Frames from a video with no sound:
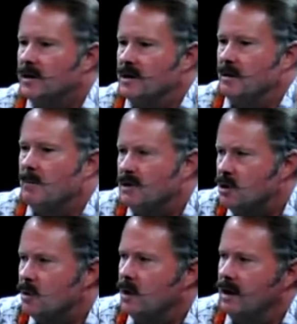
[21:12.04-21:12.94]
which a
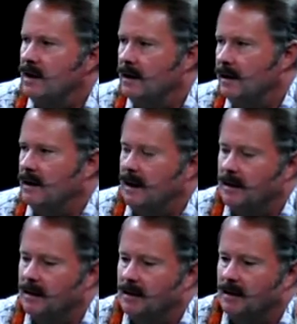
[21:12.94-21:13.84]
majority,
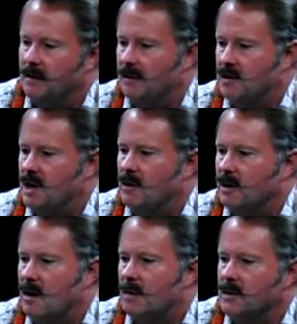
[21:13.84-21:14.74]
and the
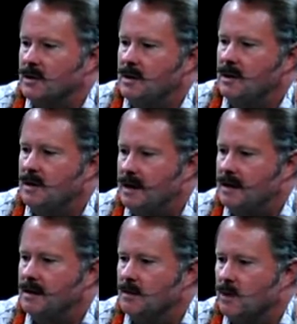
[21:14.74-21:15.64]
Chamber of Commerce
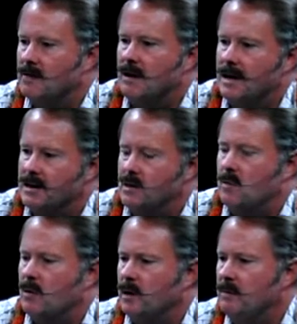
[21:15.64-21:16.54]
doesn't realize
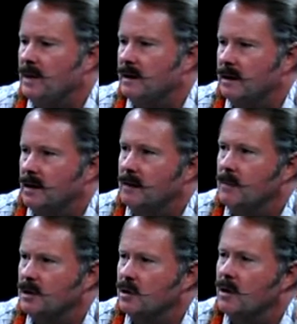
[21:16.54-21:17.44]
or won't admit that
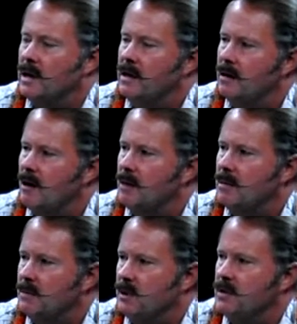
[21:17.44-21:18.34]
a majority of the
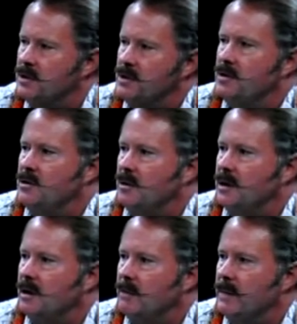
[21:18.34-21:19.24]
Army purchases are
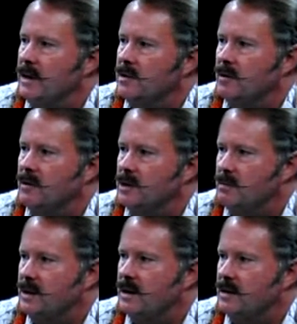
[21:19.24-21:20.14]
done on base, whether it's
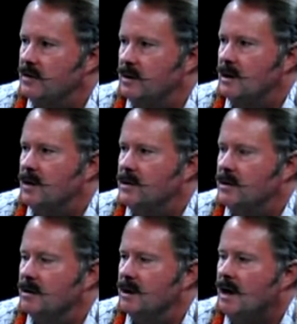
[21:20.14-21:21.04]
a PX or the
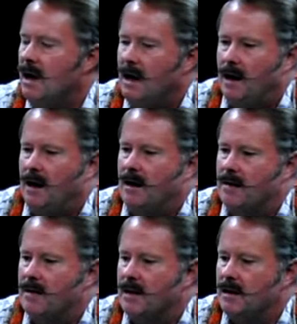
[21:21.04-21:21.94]
commissary.
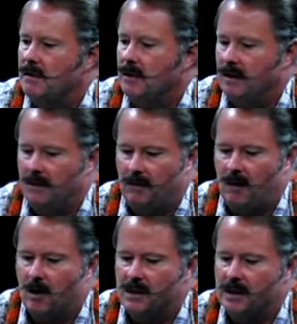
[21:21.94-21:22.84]
The
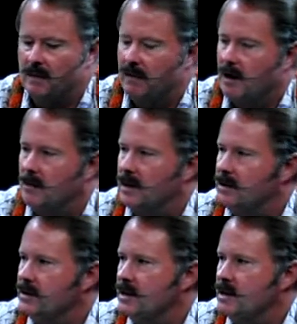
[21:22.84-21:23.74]
Army's
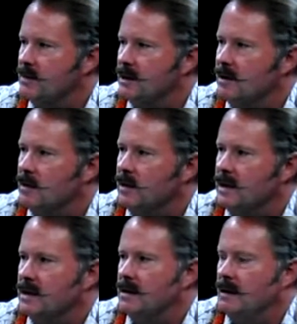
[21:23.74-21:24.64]
environmental assessment
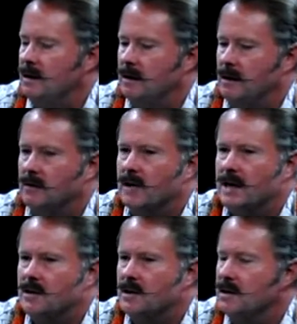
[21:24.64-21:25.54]
only
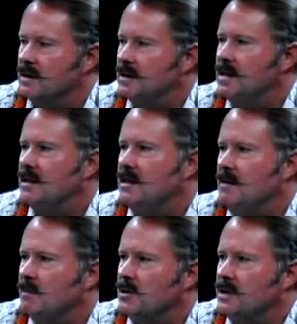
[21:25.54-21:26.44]
alleges that
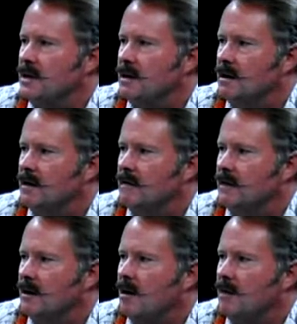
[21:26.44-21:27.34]
16%
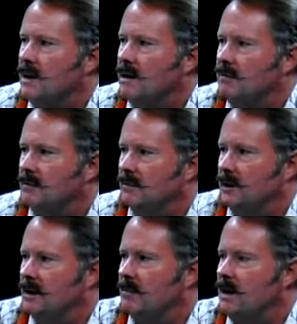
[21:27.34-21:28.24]
of the Army
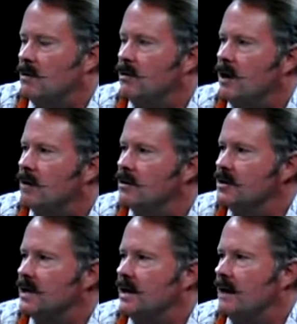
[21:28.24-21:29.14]
payroll
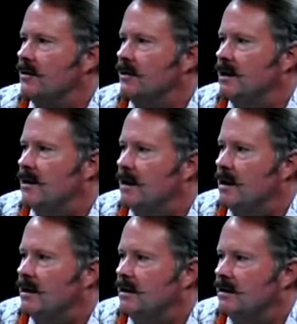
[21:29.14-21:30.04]
dollars get out to the
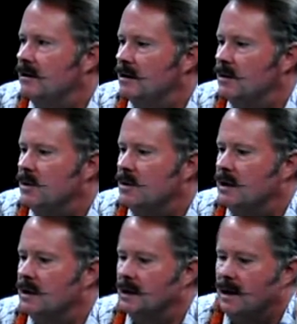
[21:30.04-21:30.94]
economy and to the
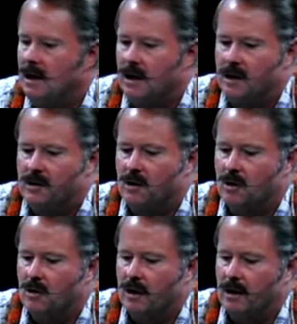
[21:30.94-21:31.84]
community.
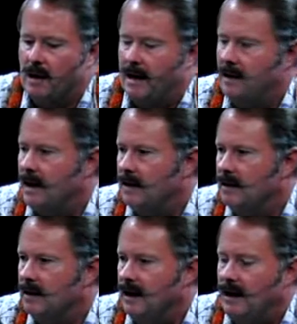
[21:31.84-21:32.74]
So,
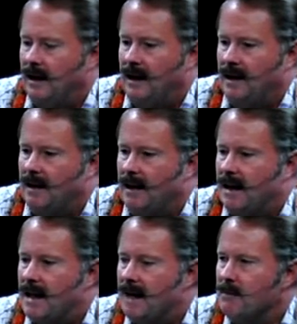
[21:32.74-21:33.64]

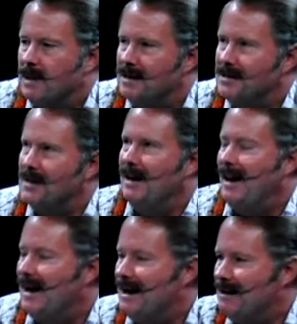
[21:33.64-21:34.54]
and that means
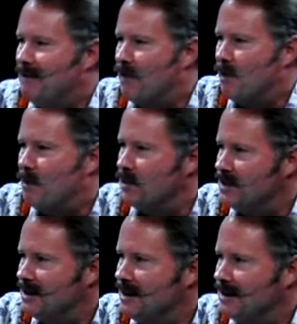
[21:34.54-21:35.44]

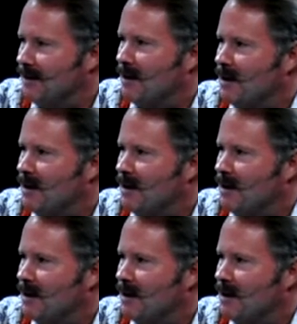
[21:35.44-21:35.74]
84%